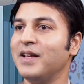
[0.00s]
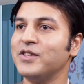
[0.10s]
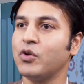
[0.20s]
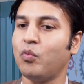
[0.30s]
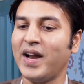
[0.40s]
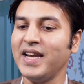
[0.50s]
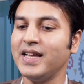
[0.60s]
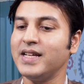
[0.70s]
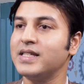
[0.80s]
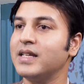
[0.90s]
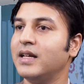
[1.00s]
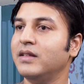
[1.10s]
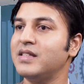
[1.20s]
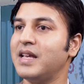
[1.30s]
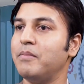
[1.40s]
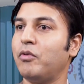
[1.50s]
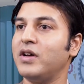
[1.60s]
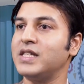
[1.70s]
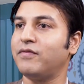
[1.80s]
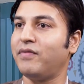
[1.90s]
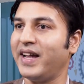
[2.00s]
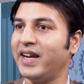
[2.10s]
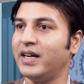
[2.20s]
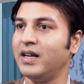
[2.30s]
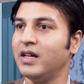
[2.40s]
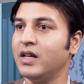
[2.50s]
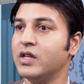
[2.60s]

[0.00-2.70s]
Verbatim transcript: so one is this employee is fired